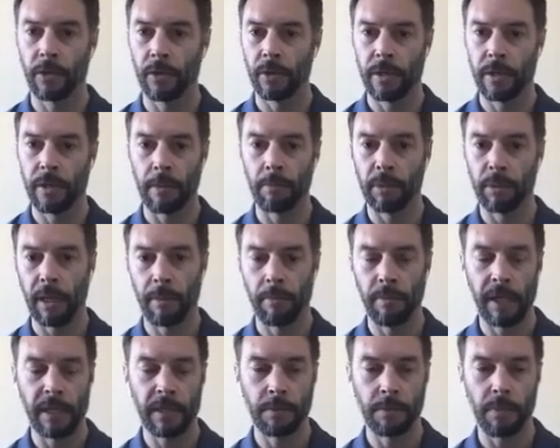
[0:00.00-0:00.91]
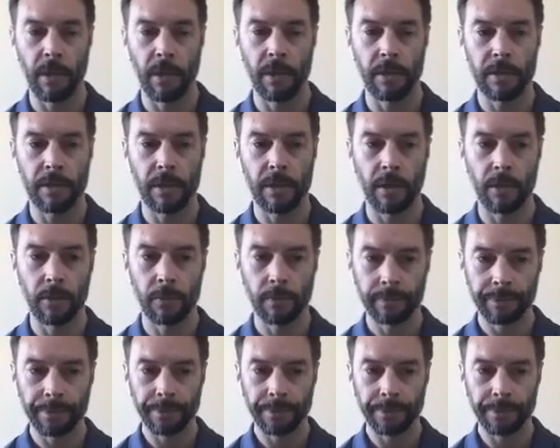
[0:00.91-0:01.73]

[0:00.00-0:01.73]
or you're done playing baseball. So,